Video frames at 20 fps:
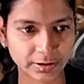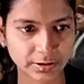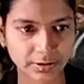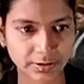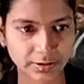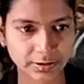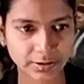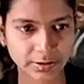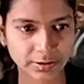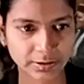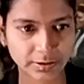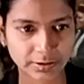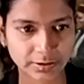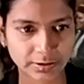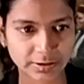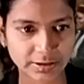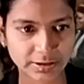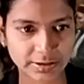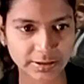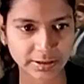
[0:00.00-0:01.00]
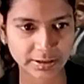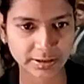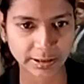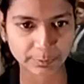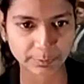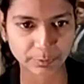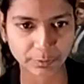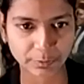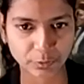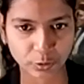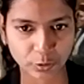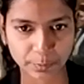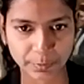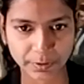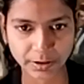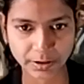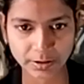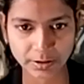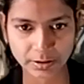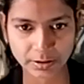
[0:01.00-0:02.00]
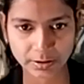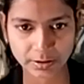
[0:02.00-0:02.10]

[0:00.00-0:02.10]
a distinct type of topic.